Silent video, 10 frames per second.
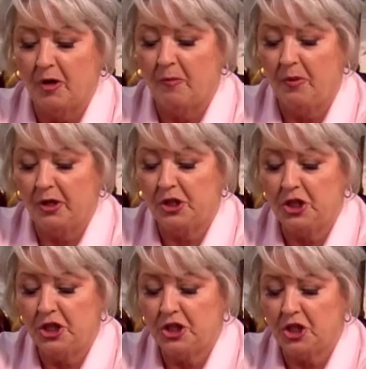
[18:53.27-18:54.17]
going to put
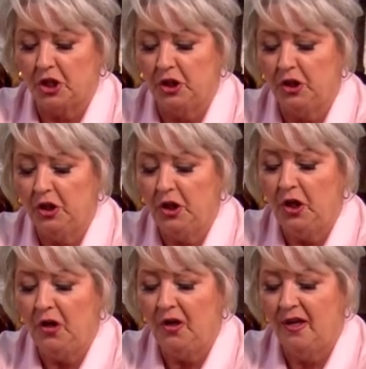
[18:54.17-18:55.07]
just a
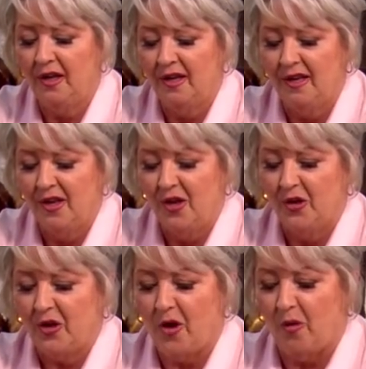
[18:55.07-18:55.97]
little
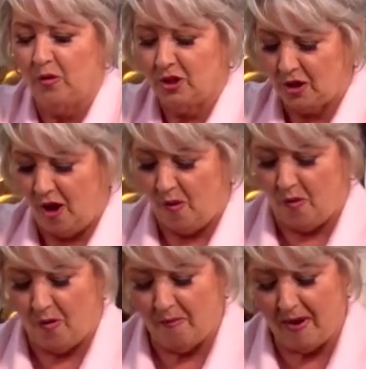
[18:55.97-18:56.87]
coleslaw
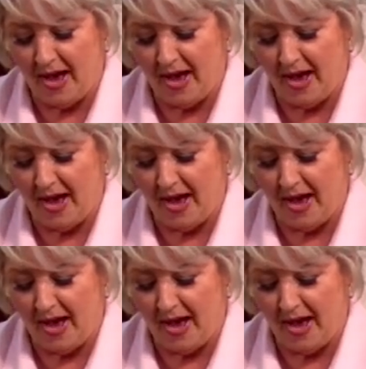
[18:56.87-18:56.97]
on